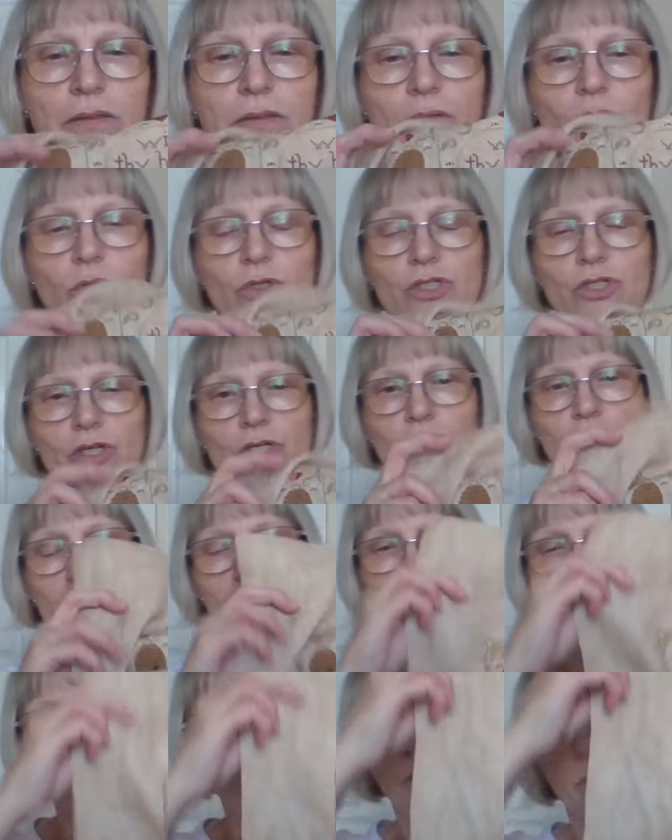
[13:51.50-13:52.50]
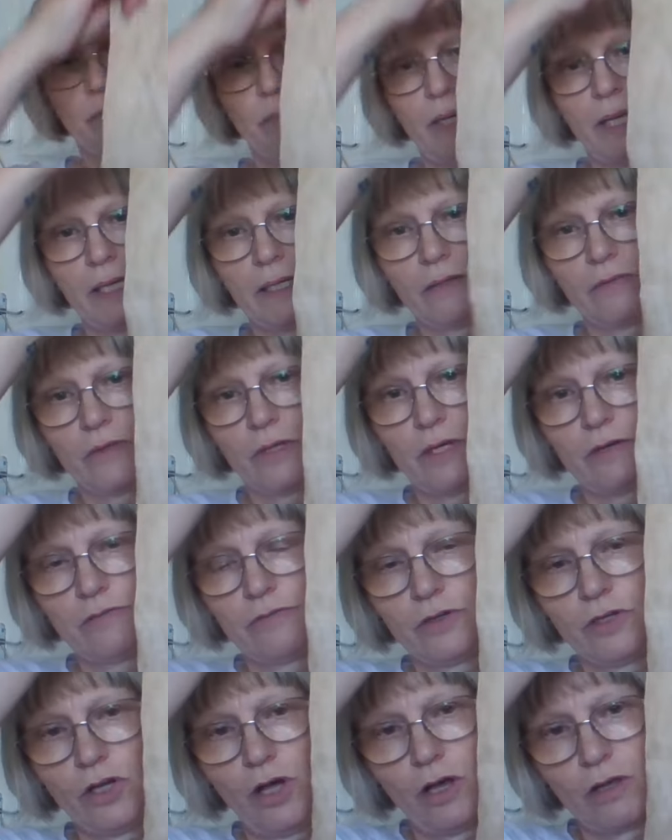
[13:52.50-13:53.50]
Was going to leave them blank, then I
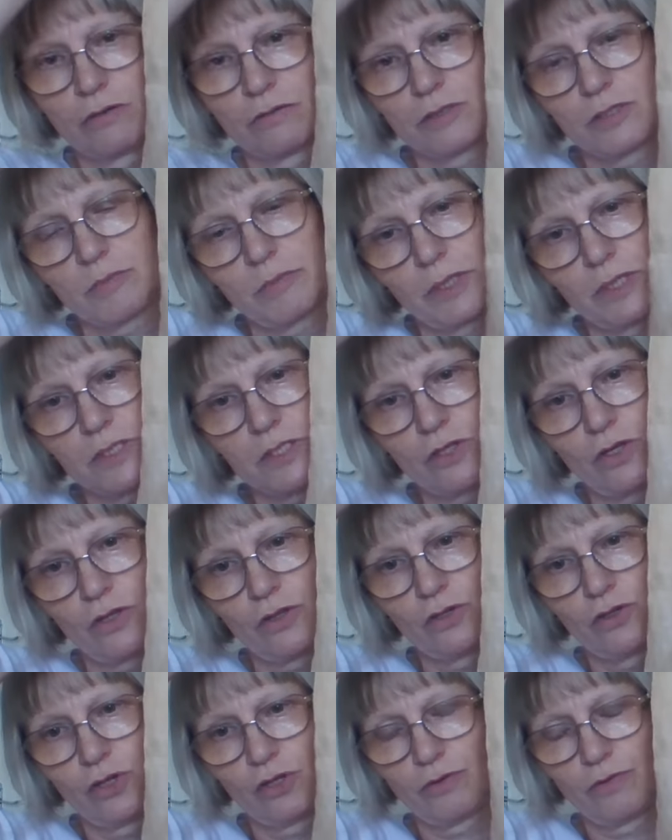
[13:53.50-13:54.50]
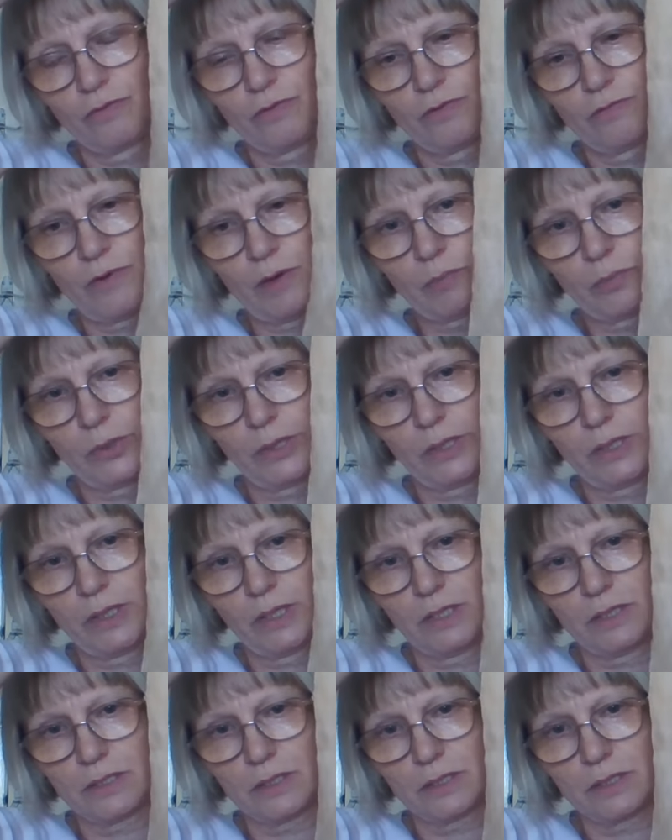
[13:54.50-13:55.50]
forgot because I thought the colour of the fabric
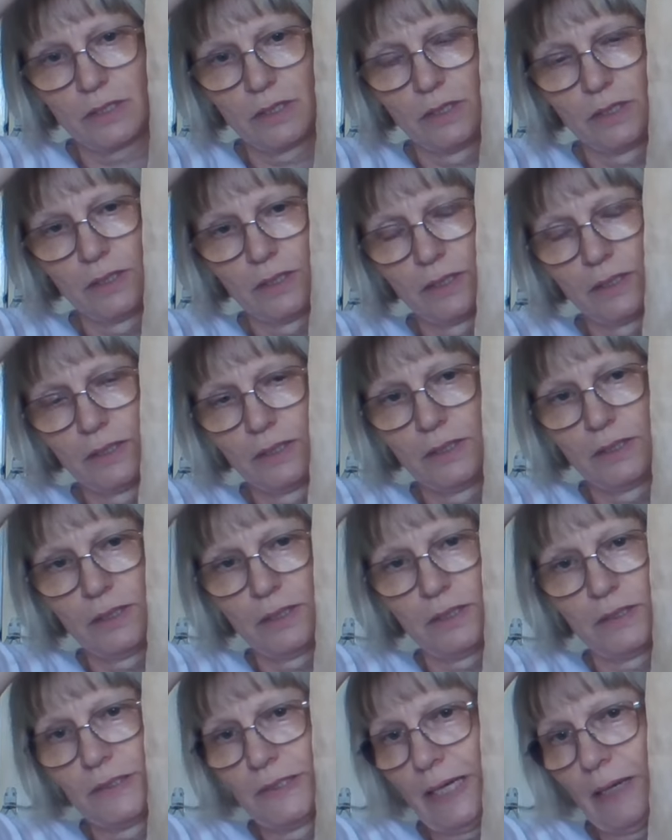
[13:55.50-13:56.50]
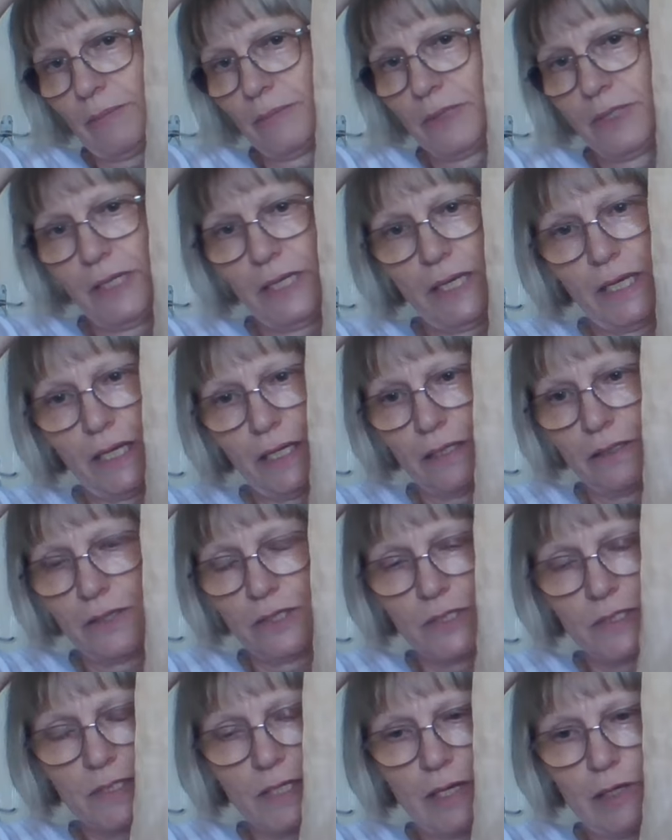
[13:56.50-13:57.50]
is damn near the
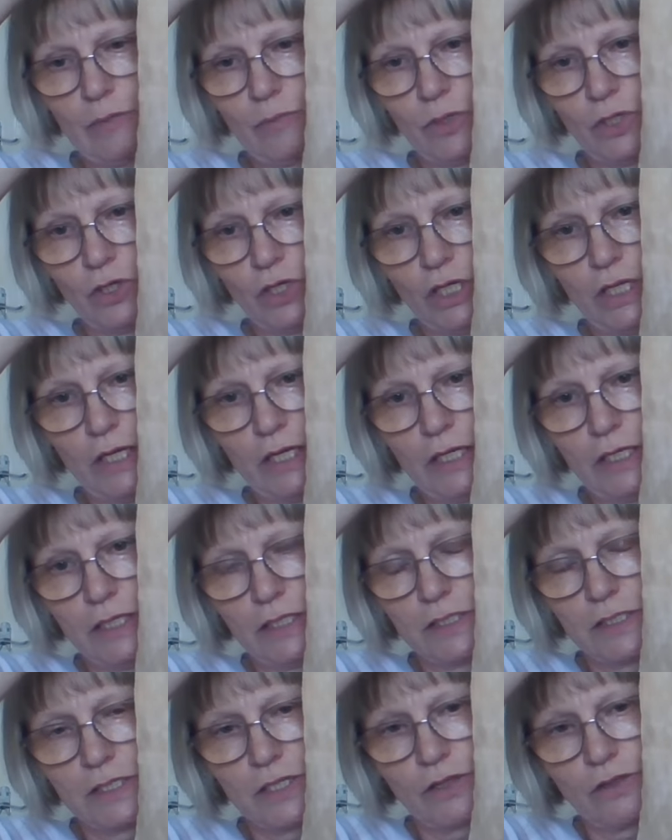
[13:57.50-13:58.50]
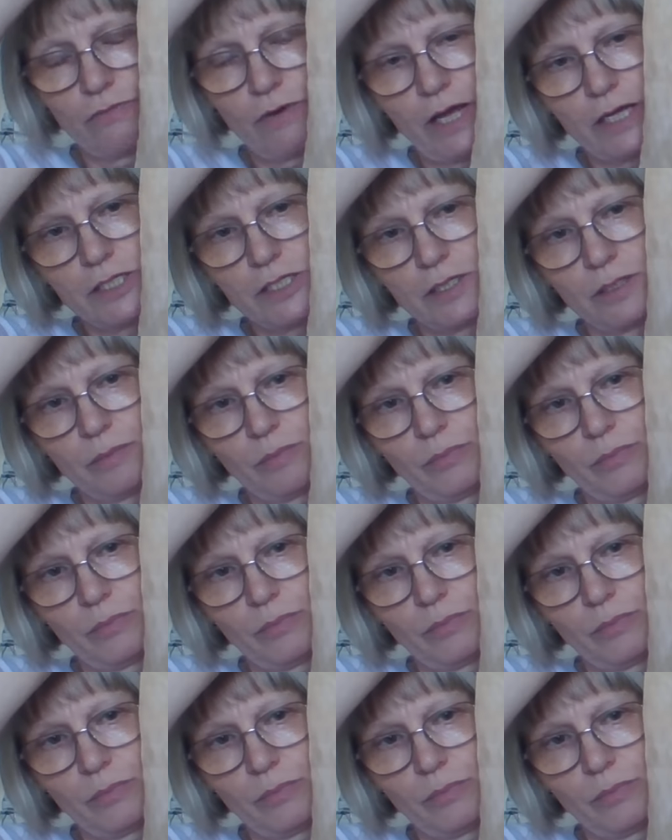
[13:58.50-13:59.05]
same colour as the thread.